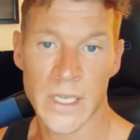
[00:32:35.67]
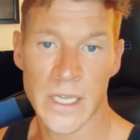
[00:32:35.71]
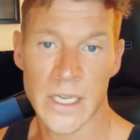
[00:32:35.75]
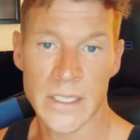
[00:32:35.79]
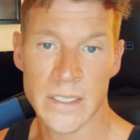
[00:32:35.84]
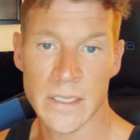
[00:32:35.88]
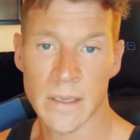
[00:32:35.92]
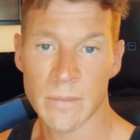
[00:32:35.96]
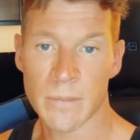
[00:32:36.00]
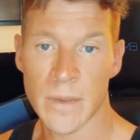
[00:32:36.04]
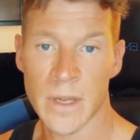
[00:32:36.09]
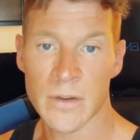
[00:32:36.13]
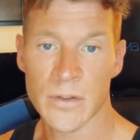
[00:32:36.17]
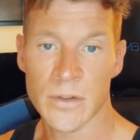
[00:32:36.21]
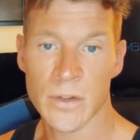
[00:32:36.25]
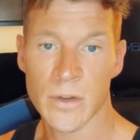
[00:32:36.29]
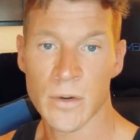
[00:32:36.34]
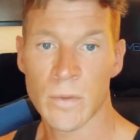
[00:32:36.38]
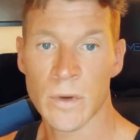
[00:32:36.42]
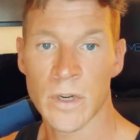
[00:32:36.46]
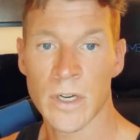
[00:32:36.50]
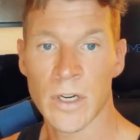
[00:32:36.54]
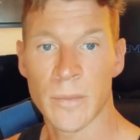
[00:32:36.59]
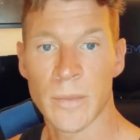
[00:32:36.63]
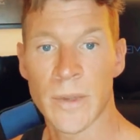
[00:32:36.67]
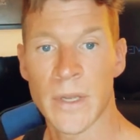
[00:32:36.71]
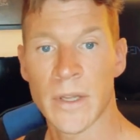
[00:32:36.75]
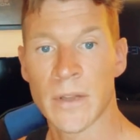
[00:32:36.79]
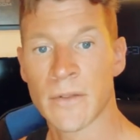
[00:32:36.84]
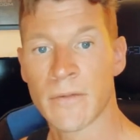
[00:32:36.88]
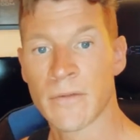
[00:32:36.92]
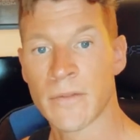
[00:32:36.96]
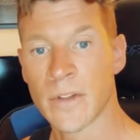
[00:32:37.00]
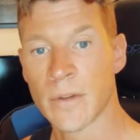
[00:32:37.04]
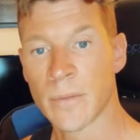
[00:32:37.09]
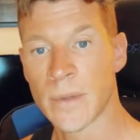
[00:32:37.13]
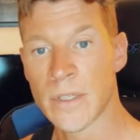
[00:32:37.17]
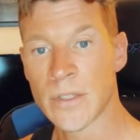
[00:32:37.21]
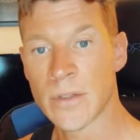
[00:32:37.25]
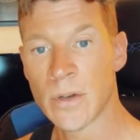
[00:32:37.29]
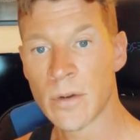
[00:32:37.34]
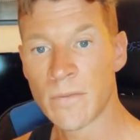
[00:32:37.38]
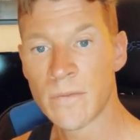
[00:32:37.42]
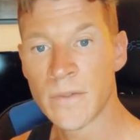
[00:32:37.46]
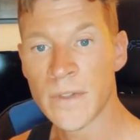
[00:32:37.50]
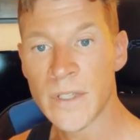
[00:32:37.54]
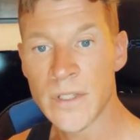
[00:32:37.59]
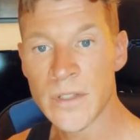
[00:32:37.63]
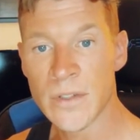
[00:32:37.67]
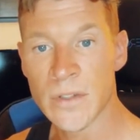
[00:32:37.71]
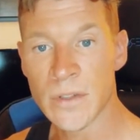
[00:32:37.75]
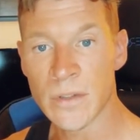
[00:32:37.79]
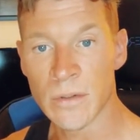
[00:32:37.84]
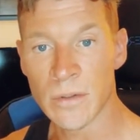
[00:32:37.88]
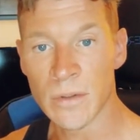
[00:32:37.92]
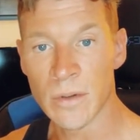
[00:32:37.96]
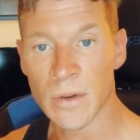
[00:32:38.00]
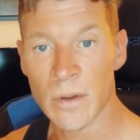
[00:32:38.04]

I'm not sure when it'll be out in the Philippines. Hopefully soon.